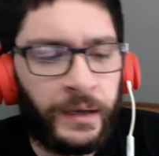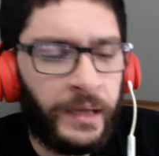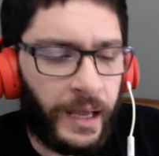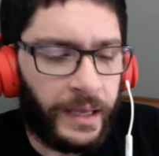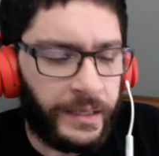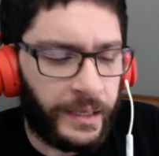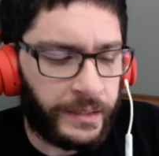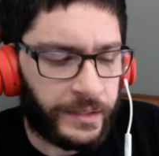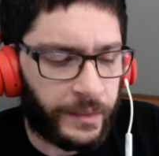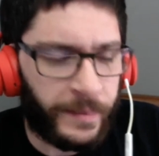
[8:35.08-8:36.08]
he
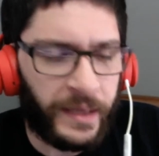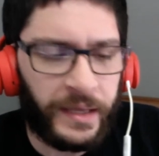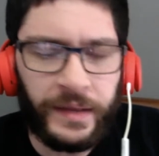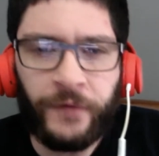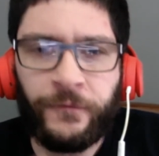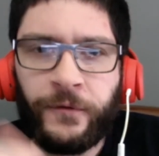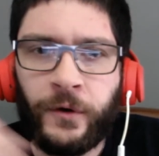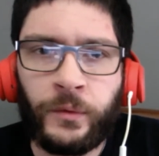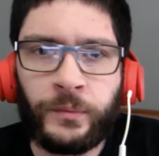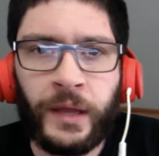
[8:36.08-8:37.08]
ended up making that
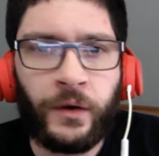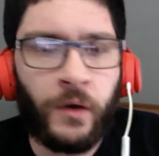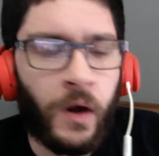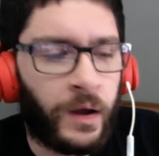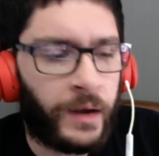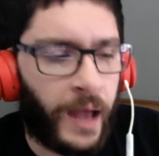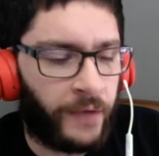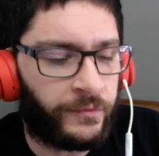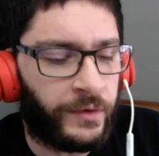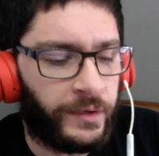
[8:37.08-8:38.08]
film later on
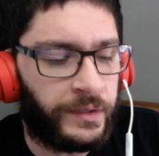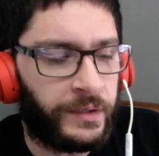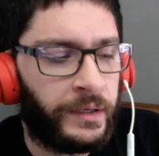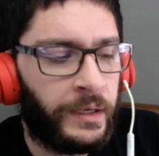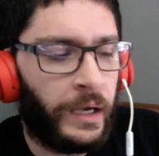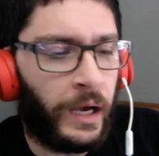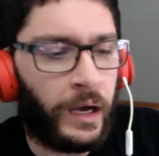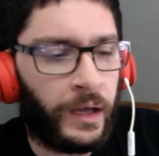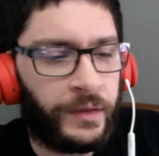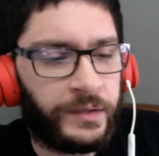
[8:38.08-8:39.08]
after he did
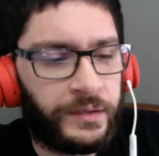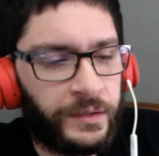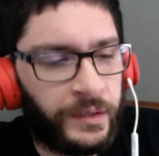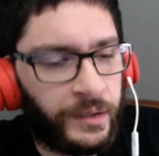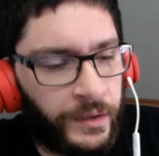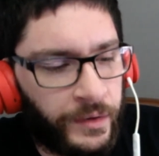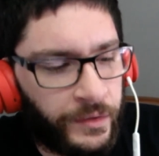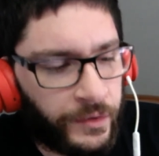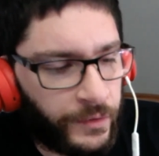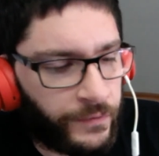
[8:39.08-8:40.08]
the
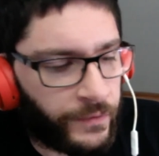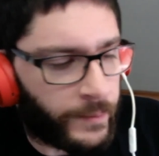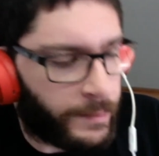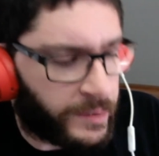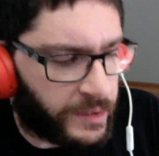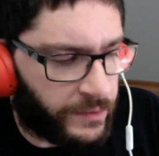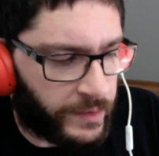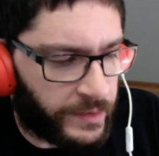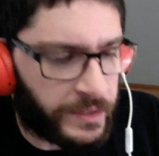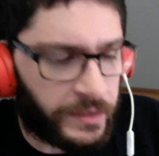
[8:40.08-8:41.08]
third film. I believe
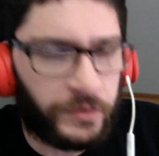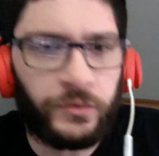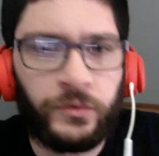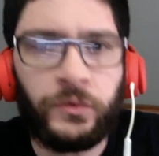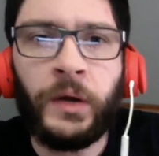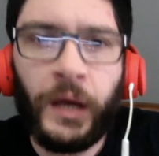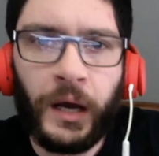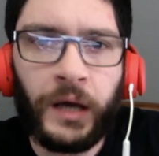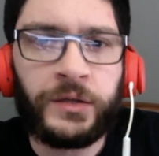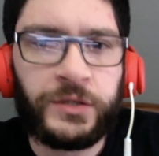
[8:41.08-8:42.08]
he did it through
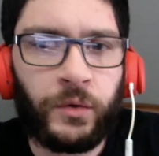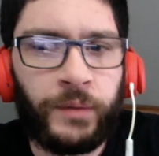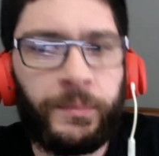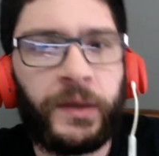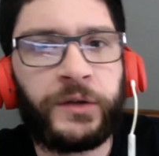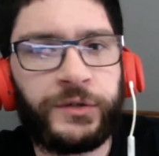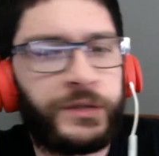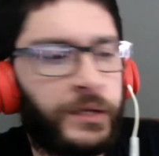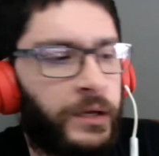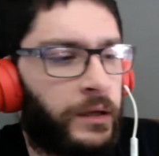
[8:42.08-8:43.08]
Sony Pictures
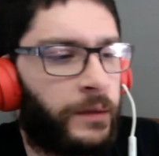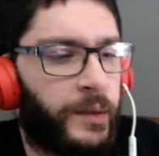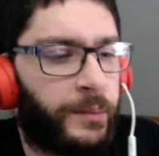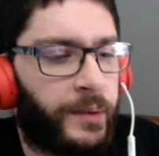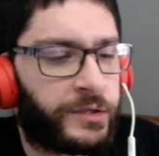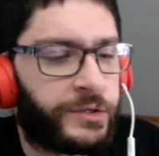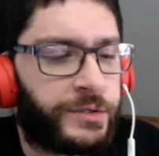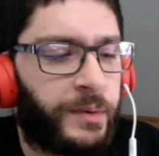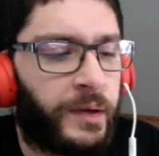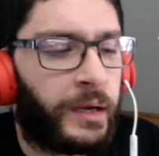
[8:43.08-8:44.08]
and Columbia Pictures, but